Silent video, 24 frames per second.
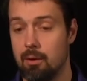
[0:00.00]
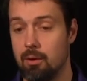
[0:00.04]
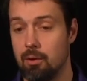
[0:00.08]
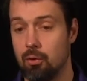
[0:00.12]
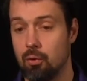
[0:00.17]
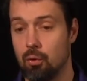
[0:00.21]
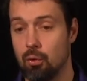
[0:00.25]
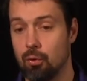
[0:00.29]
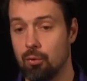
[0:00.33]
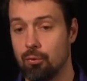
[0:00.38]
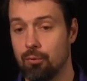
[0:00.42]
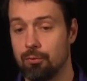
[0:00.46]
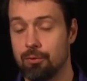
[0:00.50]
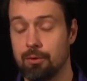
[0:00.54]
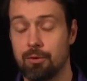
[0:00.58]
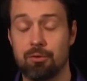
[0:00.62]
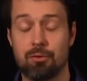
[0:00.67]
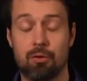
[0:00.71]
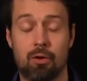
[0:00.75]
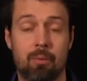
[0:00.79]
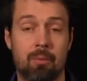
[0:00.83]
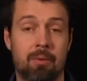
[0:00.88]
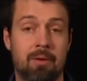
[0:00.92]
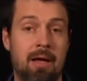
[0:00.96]
you've
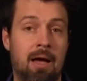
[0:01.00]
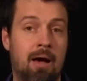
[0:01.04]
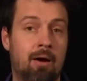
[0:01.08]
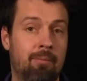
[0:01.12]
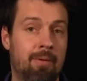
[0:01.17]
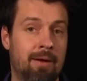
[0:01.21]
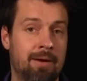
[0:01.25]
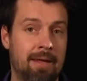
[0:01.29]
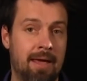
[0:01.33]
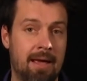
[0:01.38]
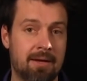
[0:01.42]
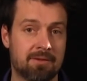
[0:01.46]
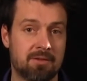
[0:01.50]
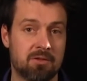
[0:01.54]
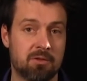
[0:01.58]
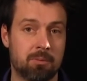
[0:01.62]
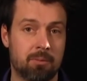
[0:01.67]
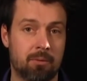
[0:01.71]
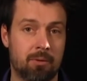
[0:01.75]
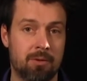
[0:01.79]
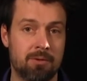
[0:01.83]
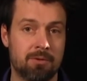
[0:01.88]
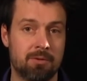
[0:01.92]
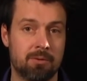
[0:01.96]
determined how many access
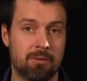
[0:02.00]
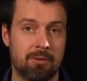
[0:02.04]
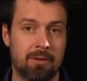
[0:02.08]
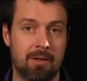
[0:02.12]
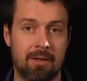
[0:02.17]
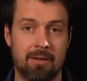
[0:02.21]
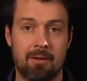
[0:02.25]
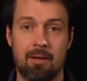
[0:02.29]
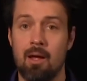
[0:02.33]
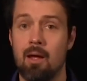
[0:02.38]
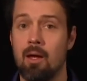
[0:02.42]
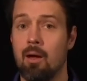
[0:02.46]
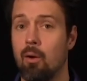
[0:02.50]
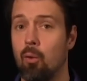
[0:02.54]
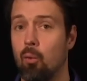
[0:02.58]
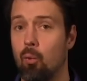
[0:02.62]
points you need,